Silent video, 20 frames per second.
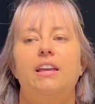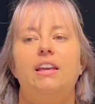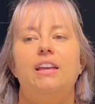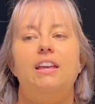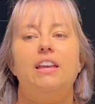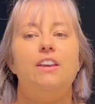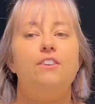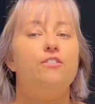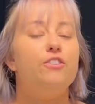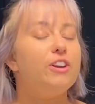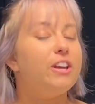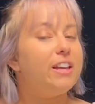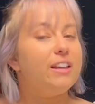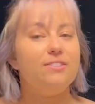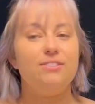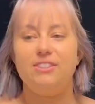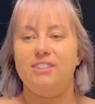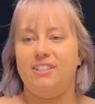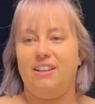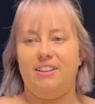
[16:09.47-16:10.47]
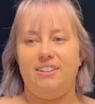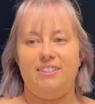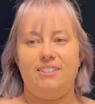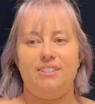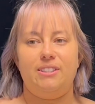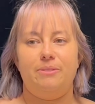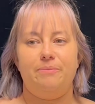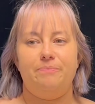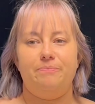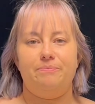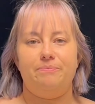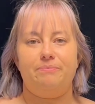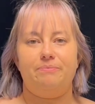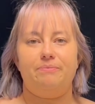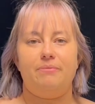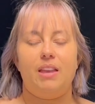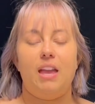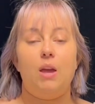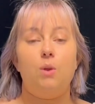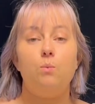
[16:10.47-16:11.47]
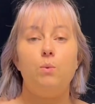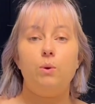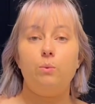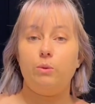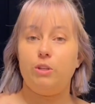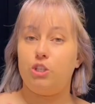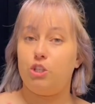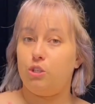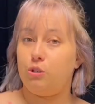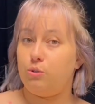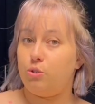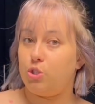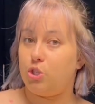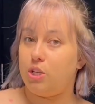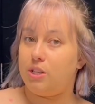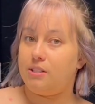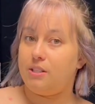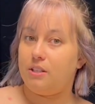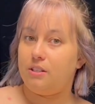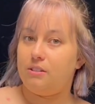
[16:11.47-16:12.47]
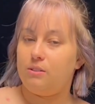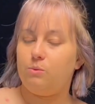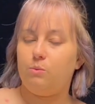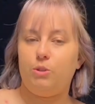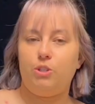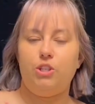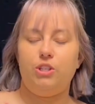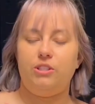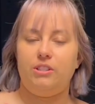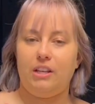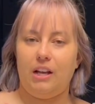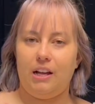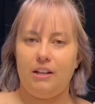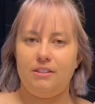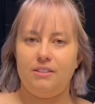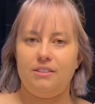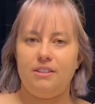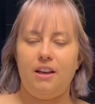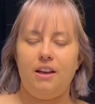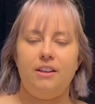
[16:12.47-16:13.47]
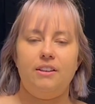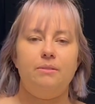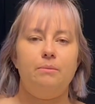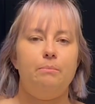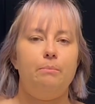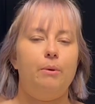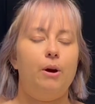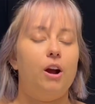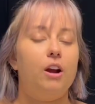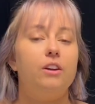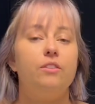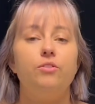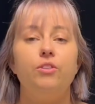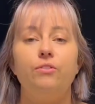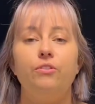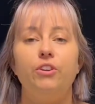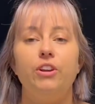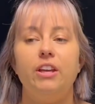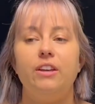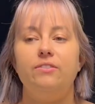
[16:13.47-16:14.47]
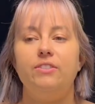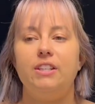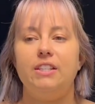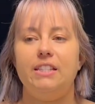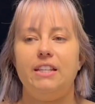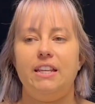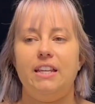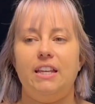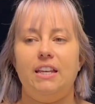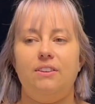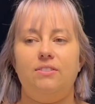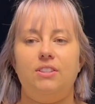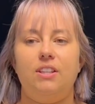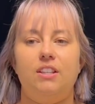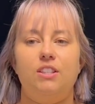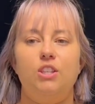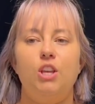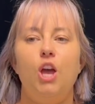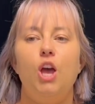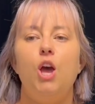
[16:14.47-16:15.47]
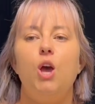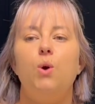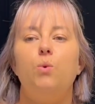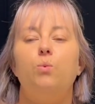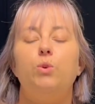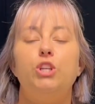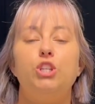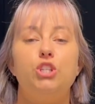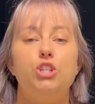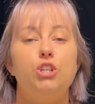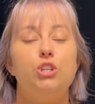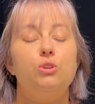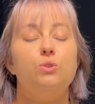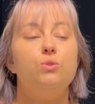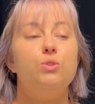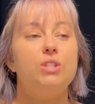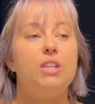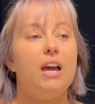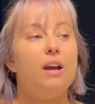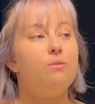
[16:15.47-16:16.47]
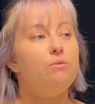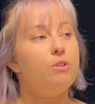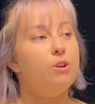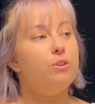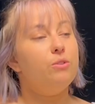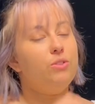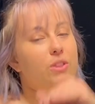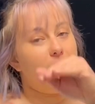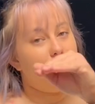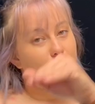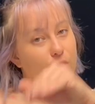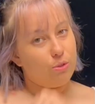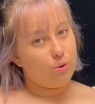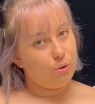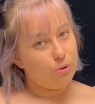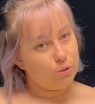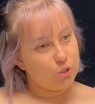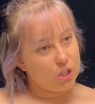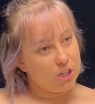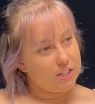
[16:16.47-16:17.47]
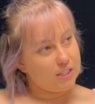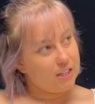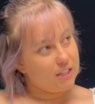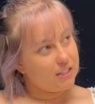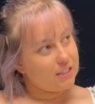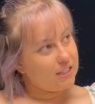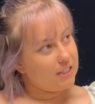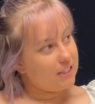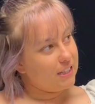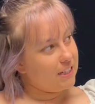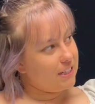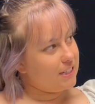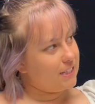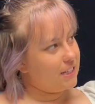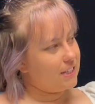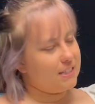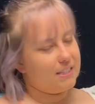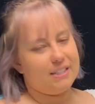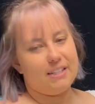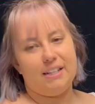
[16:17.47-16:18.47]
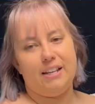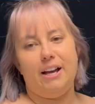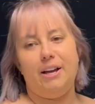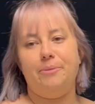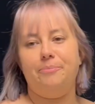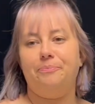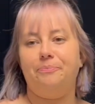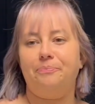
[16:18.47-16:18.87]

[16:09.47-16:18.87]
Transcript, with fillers: He forgives us. And when we choose Jesus, which is God's Son, part of the forgiveness that He gives us, we choose that road that through Jesus leads us to God.